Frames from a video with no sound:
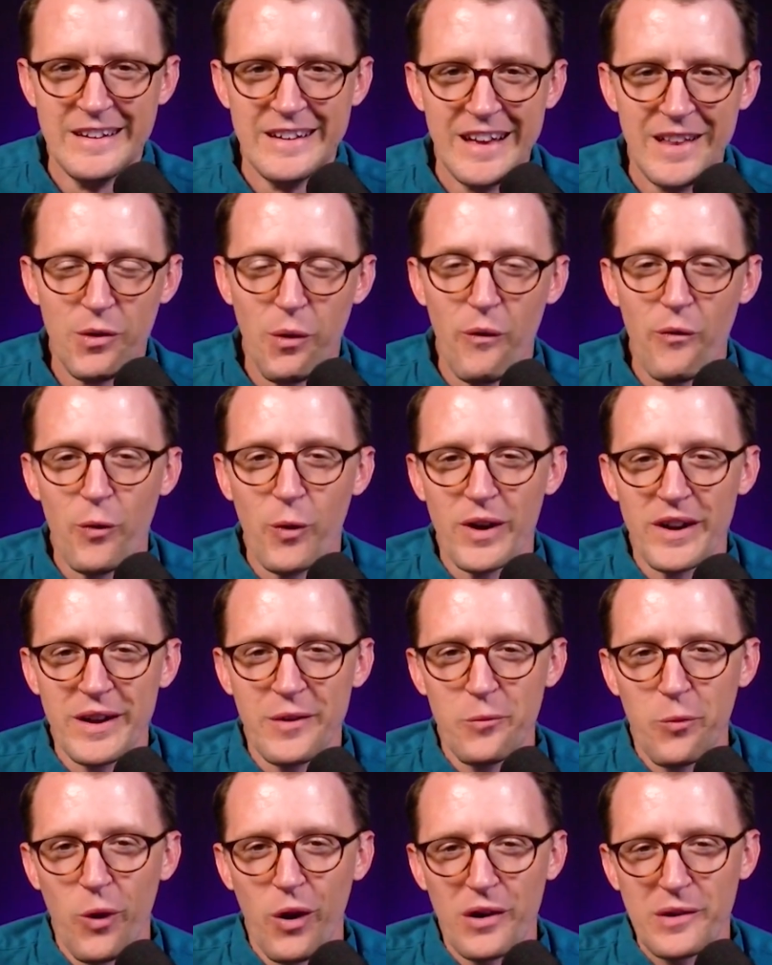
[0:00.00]
Hello, everyone,
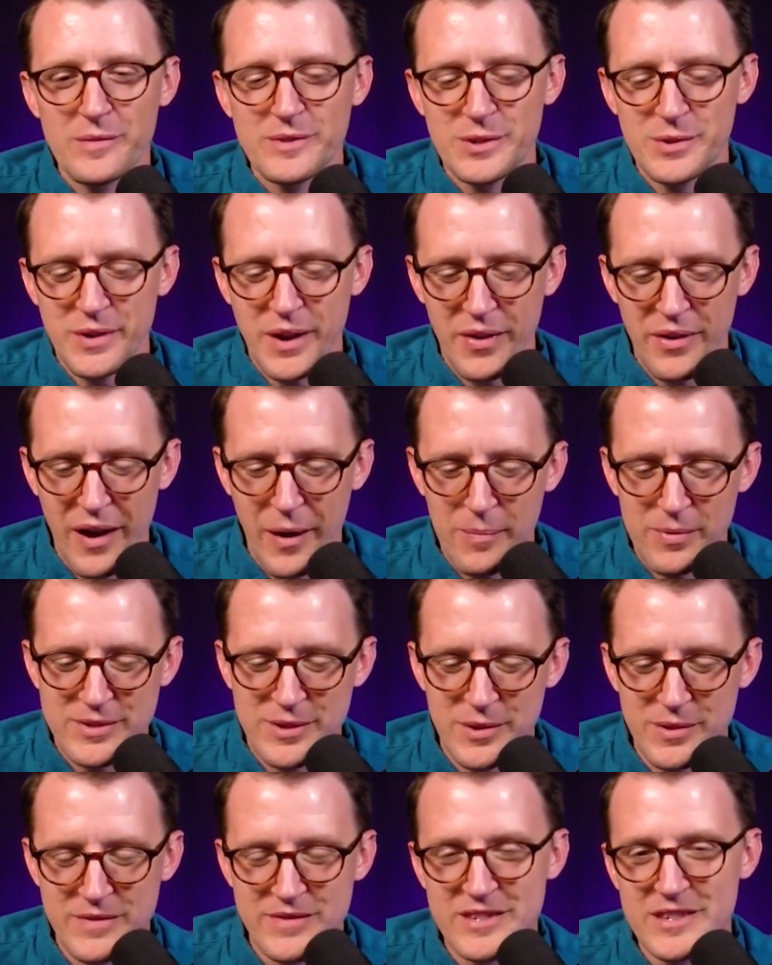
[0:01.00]
and welcome to another
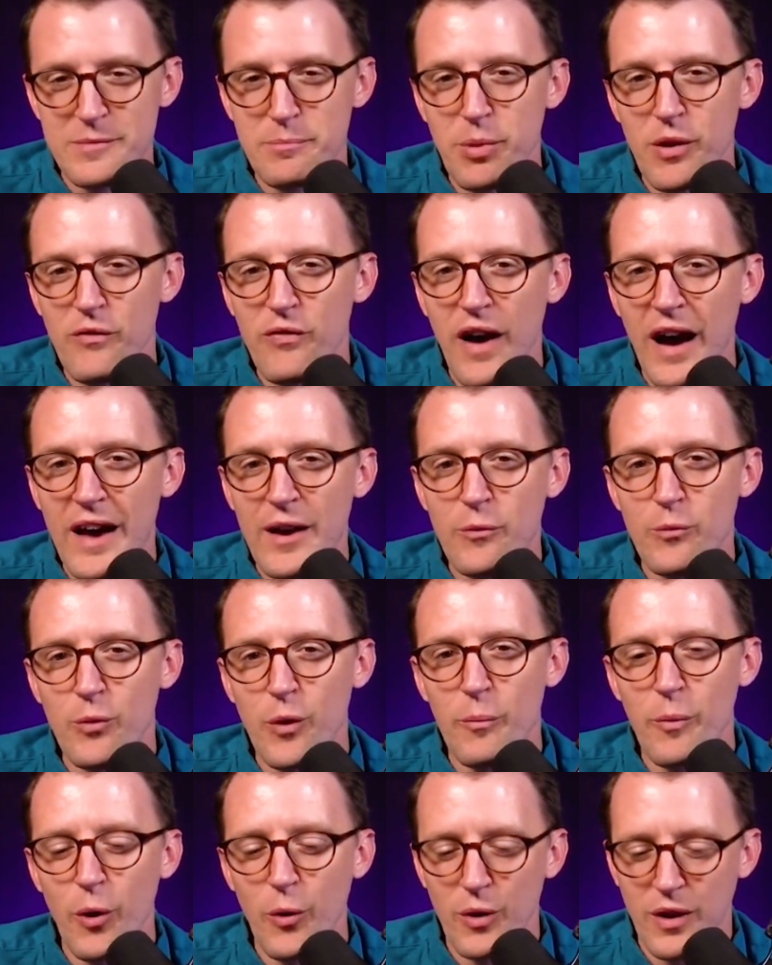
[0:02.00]
episode of Simplifying
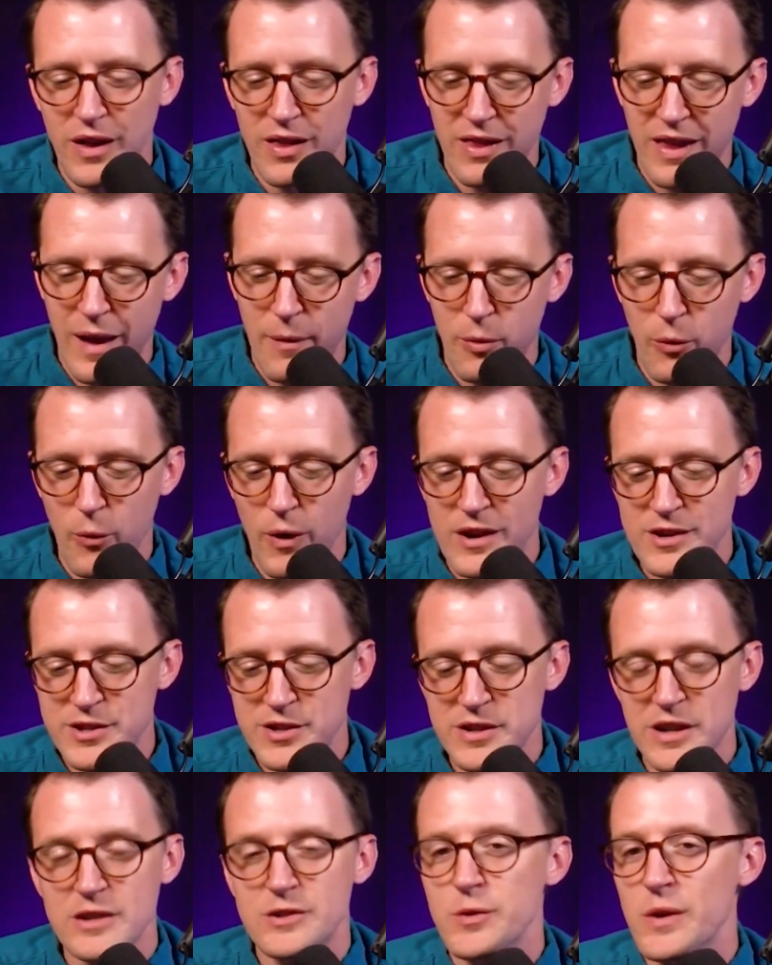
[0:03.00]
Remote
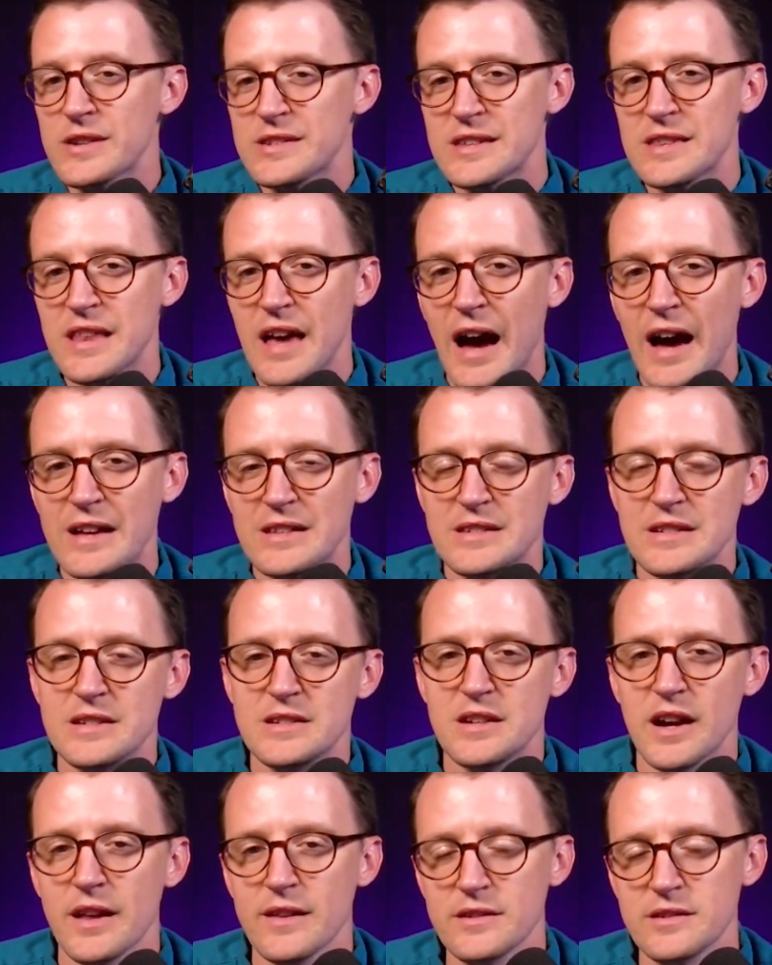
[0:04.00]
Collaboration, addressing the
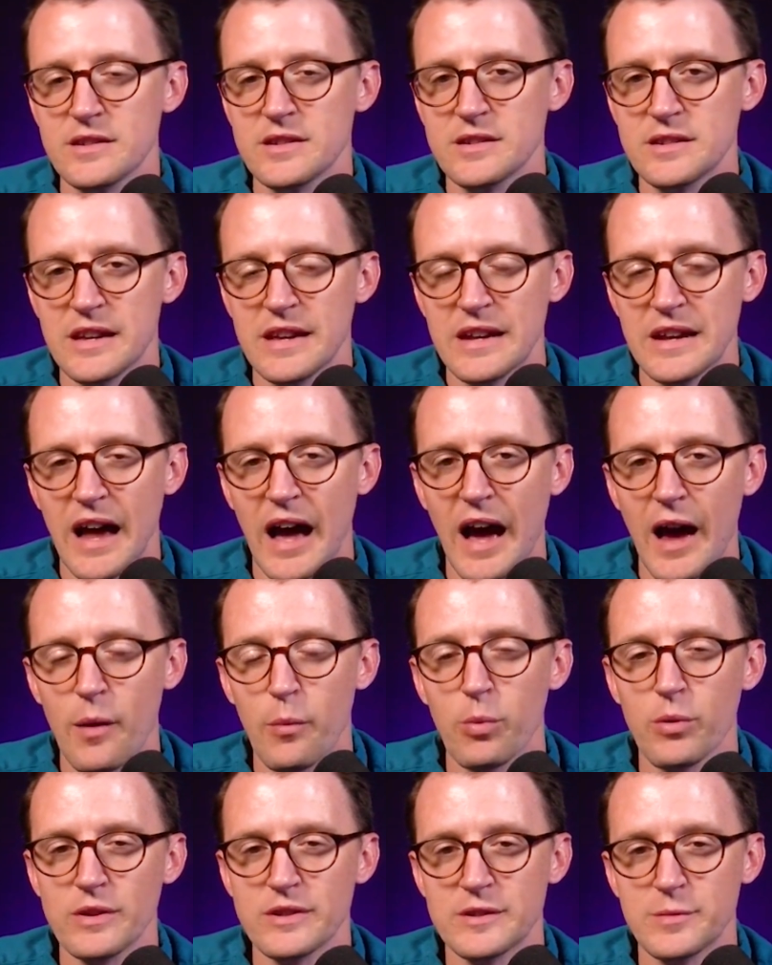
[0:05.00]
IT challenges in
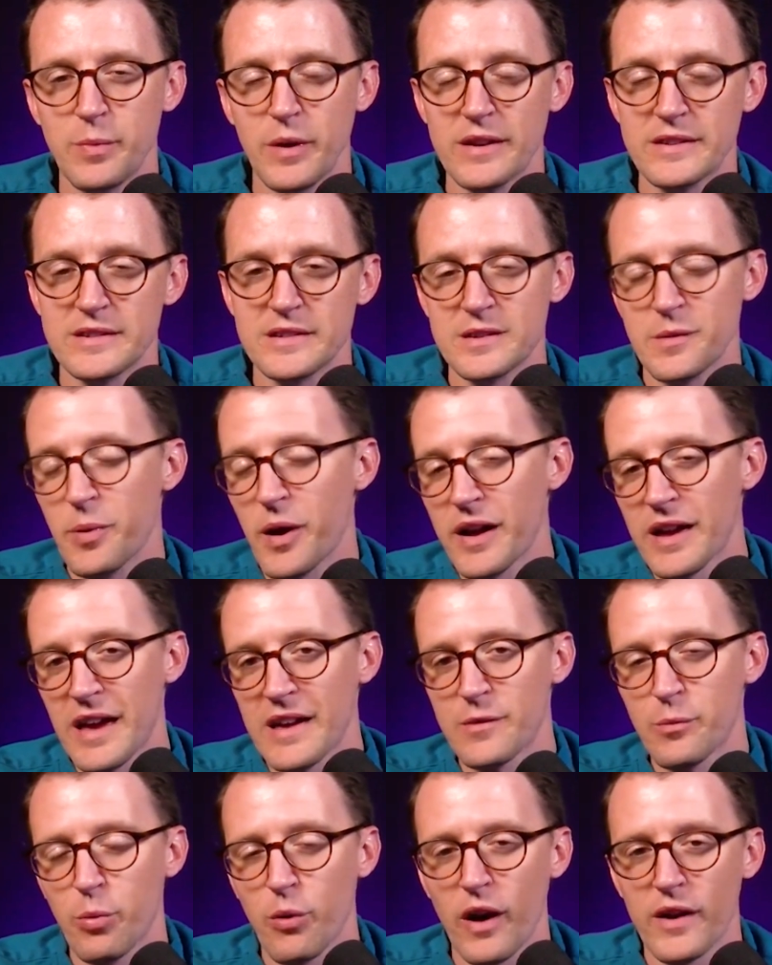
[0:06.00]
hybrid spaces, a
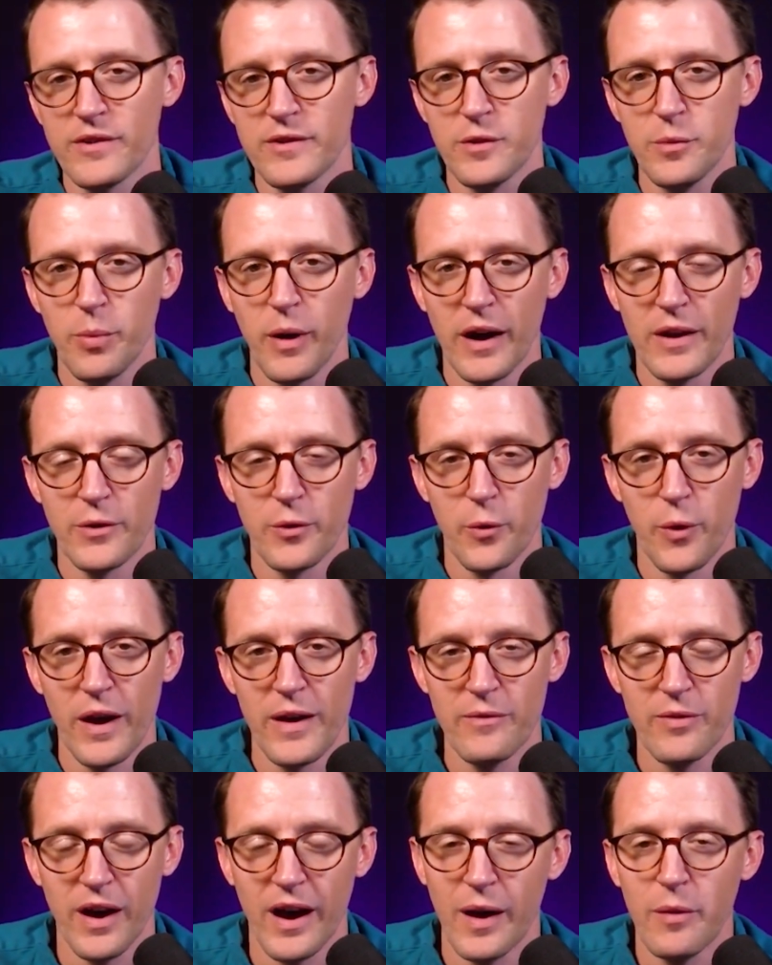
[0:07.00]
podcast brought to you by
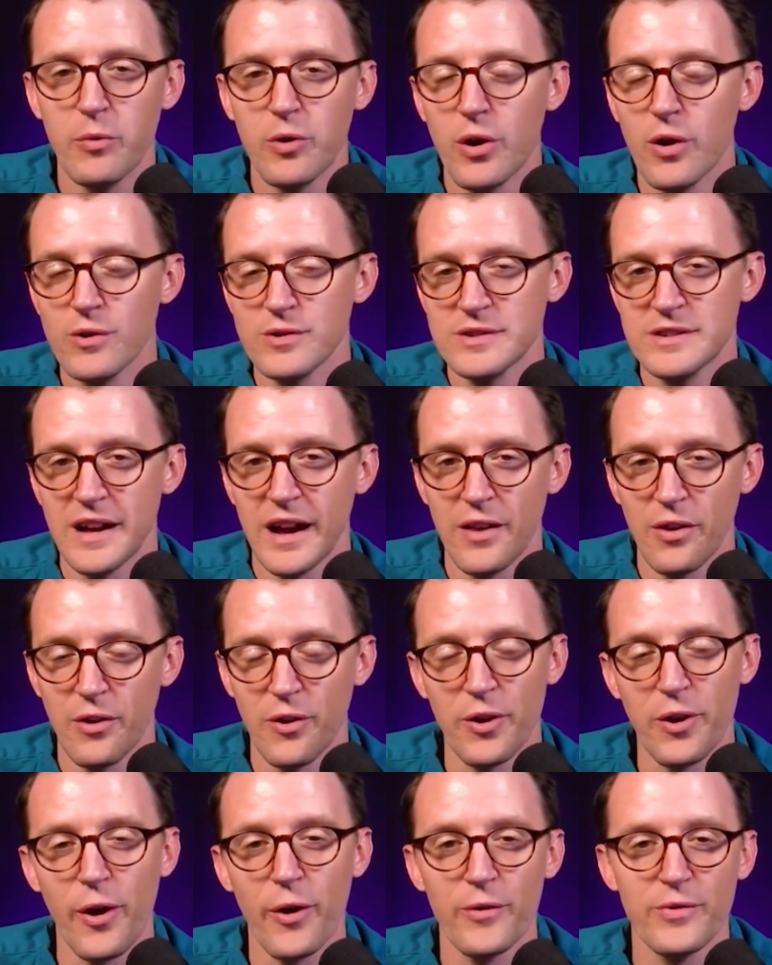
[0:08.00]
Nareva. I'm your host,
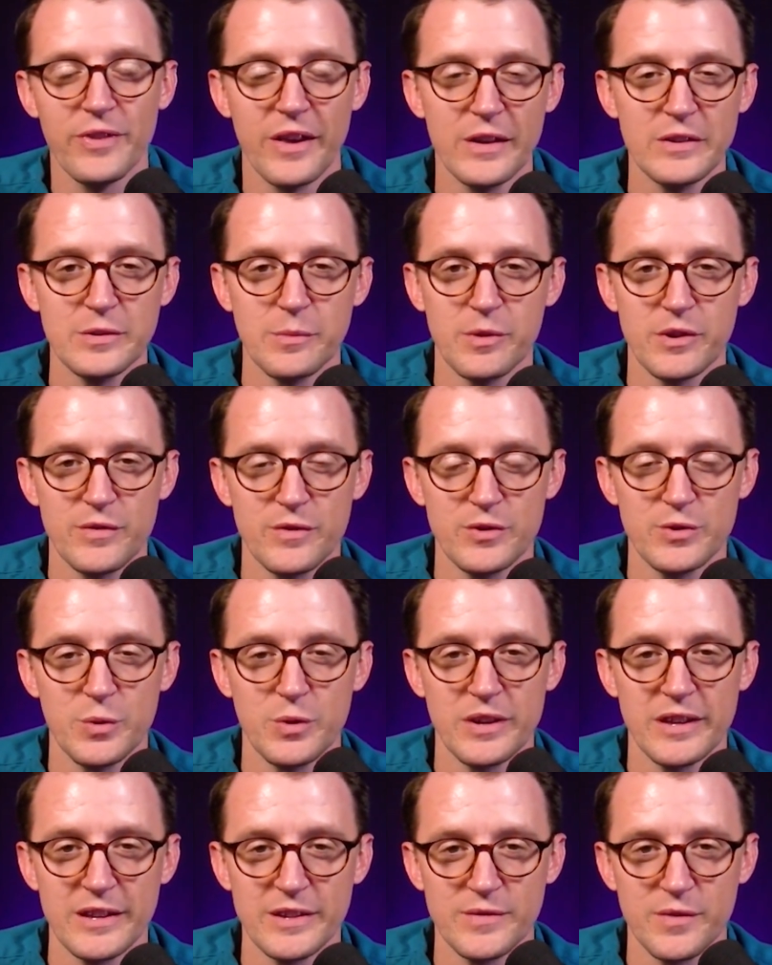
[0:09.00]
Tyler Kern. Thanks so much for
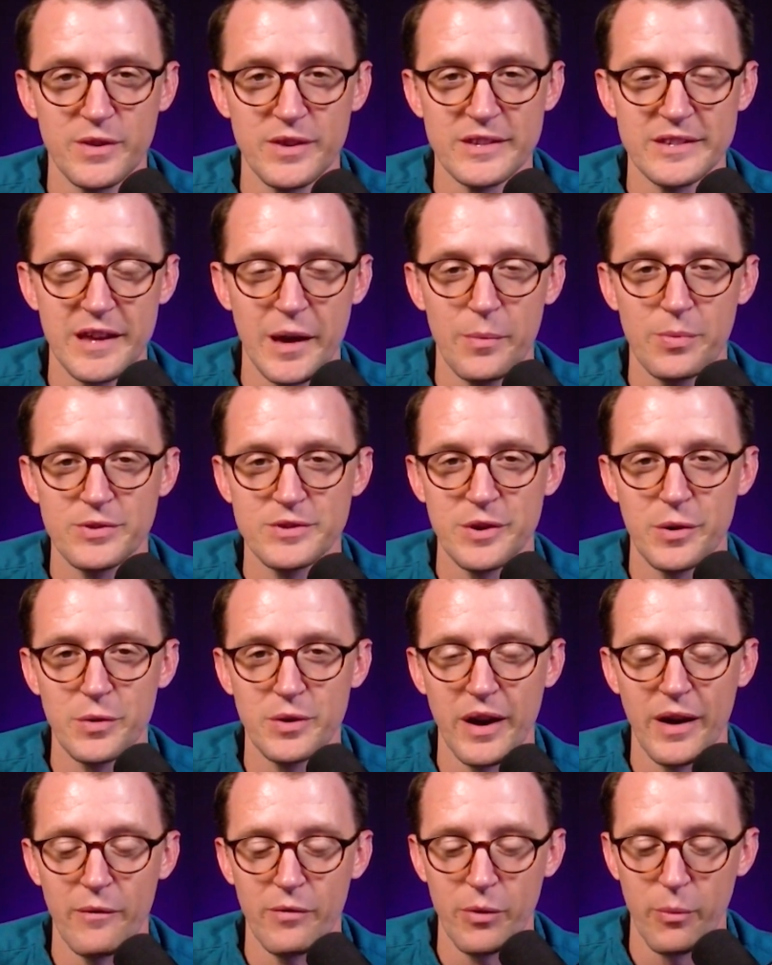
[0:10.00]
joining us for this
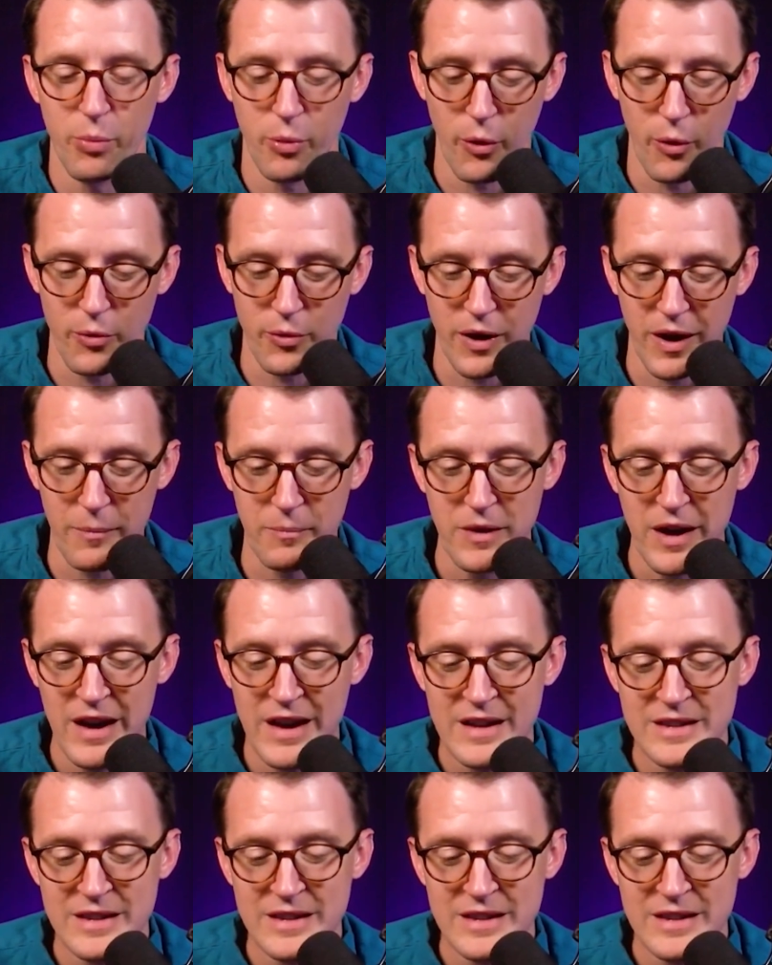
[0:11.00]
episode of the program.